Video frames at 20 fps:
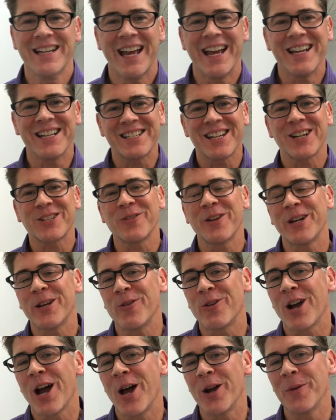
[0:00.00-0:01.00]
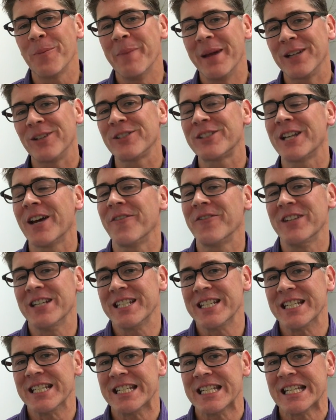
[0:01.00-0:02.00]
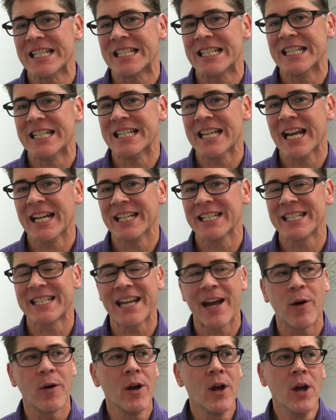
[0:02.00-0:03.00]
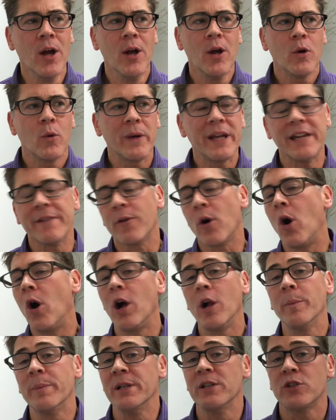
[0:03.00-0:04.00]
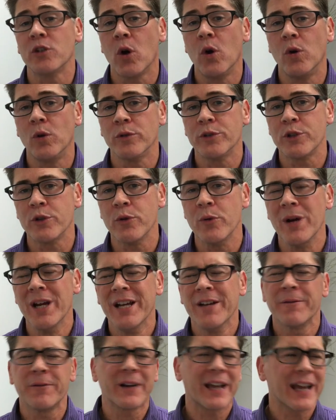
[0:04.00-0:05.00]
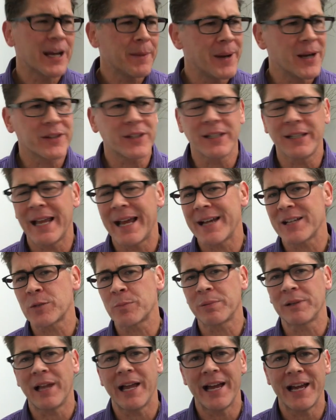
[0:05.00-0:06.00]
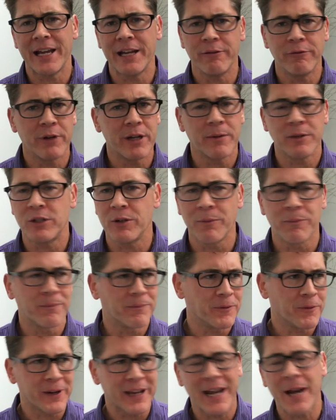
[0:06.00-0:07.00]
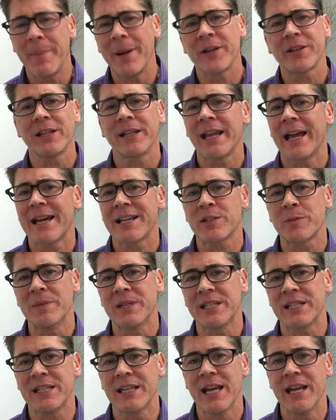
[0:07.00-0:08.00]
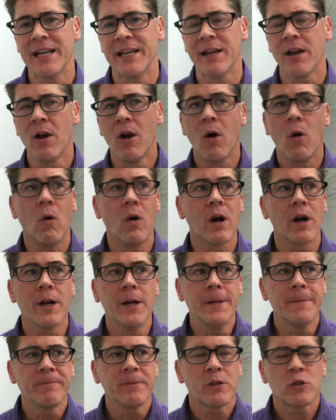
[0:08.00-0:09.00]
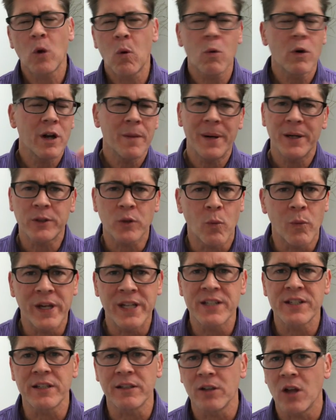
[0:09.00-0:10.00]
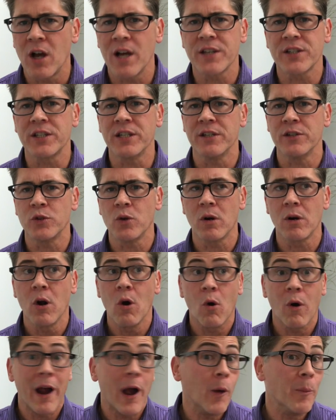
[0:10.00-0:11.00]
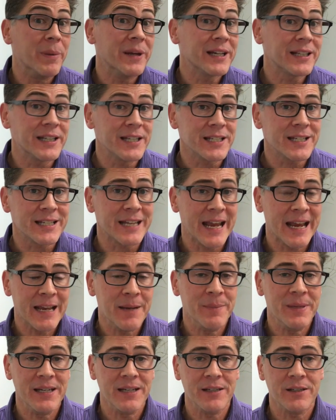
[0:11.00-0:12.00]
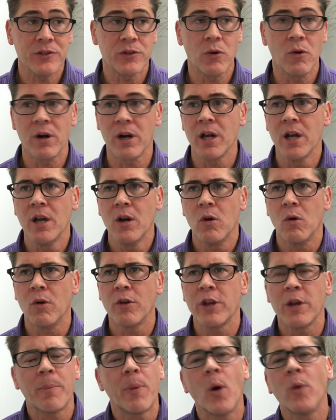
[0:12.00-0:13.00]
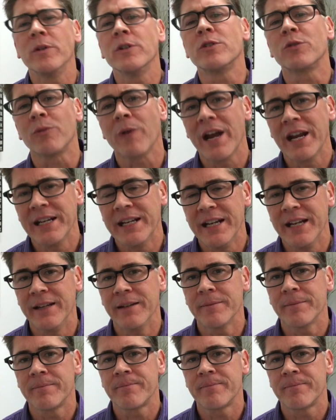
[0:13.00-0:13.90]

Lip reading: Hey, it's Dr. Eddie O'Connor, Mental Toughness in 60 Seconds. Now, we have all been told to forget about the last play, to forget about the last mistake, or don't worry about the wins and losses, or how big this game is, or the opponent's ranking.